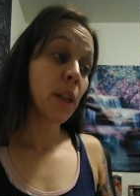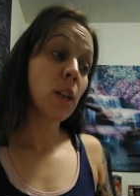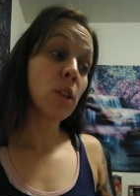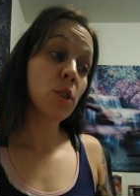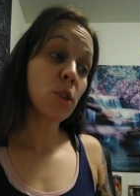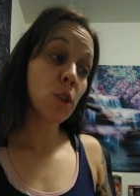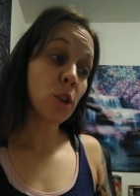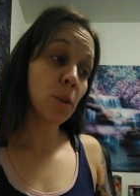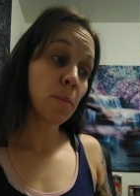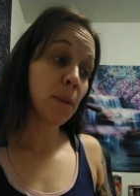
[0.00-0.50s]
In
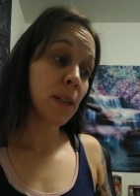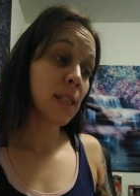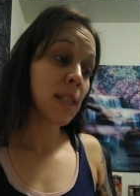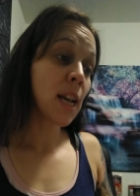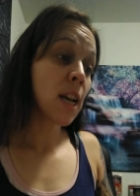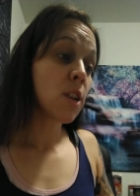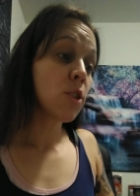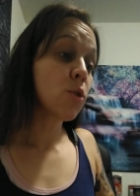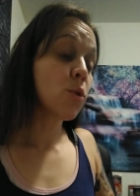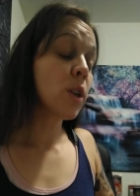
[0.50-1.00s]
sermons,
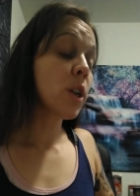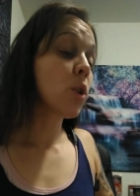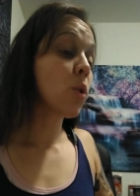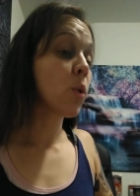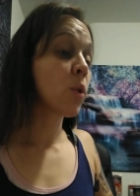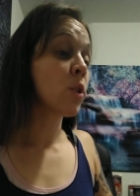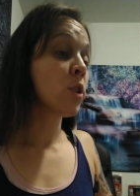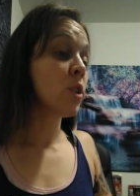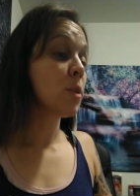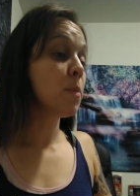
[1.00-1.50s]
street
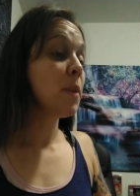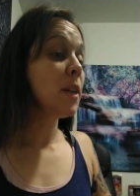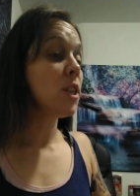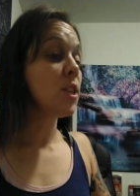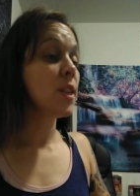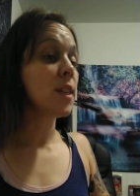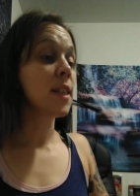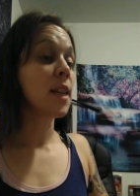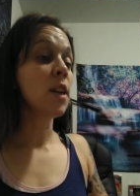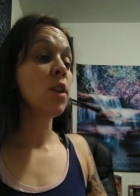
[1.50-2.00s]
corner
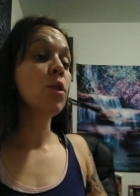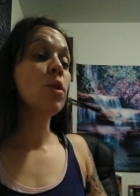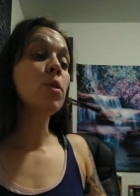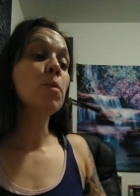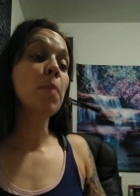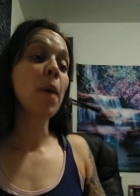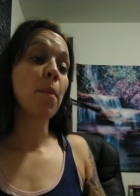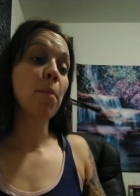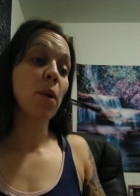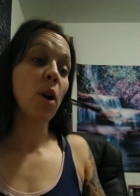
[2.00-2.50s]
speeches, and
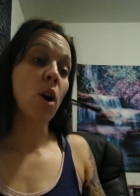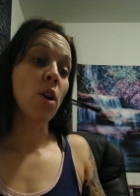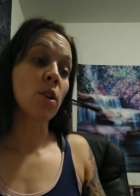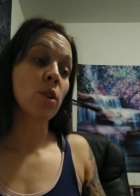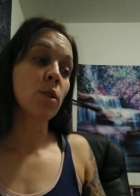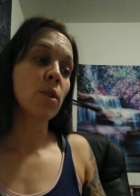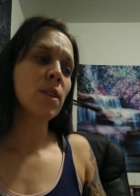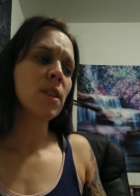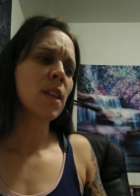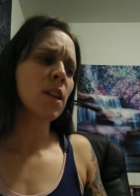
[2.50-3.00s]
newspaper
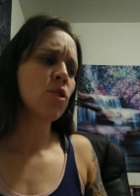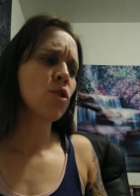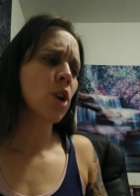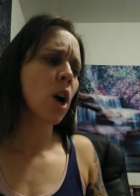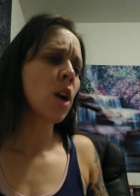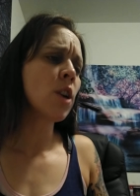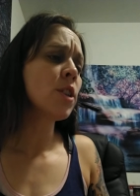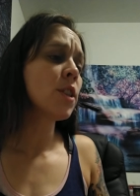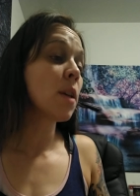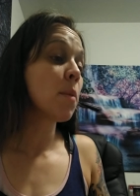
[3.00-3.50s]
articles they
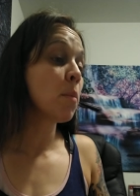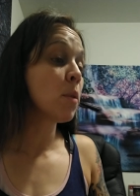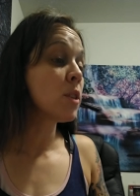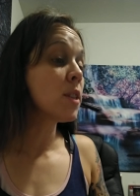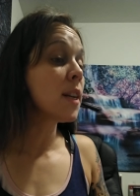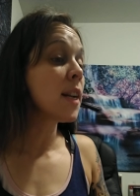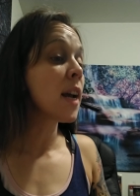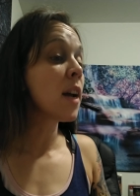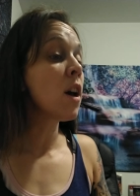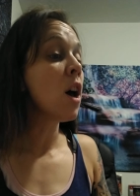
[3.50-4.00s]
charged that
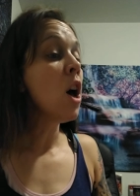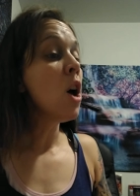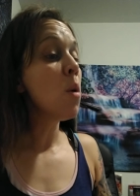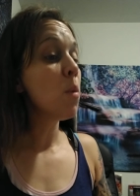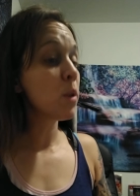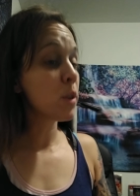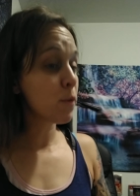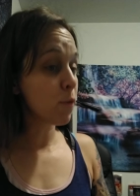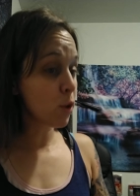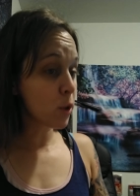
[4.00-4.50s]
Mossadegh
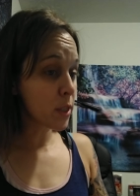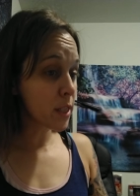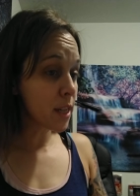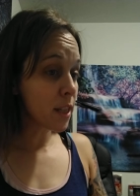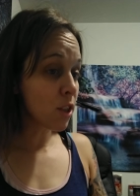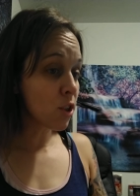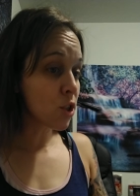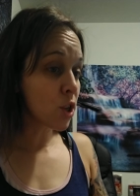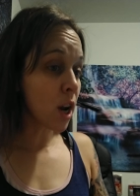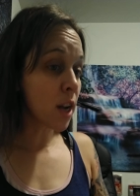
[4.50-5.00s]
was
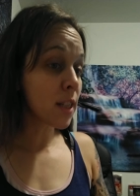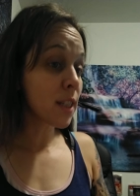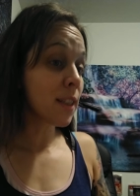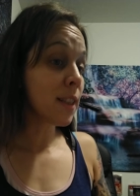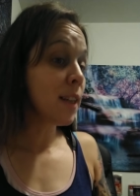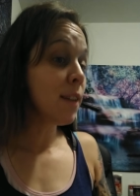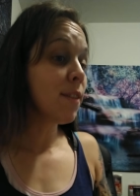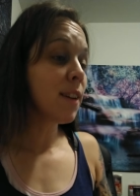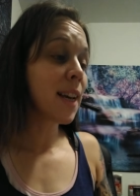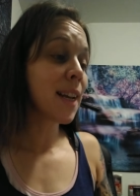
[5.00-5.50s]
forcing the Shah to
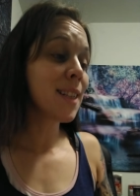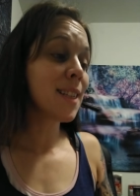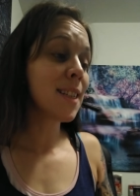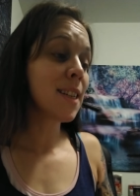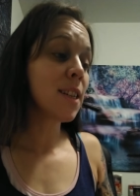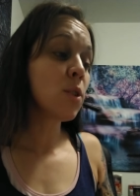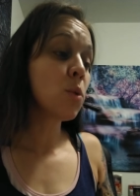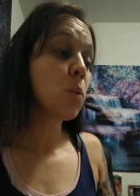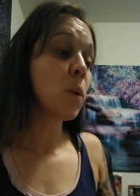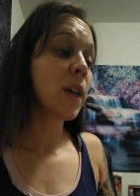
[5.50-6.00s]
leave against
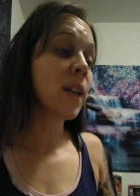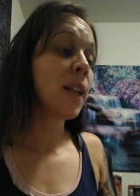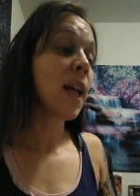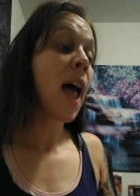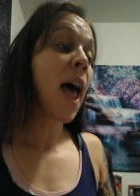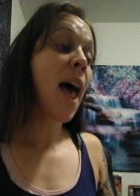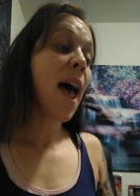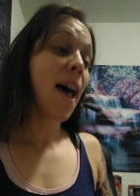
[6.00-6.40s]
his will,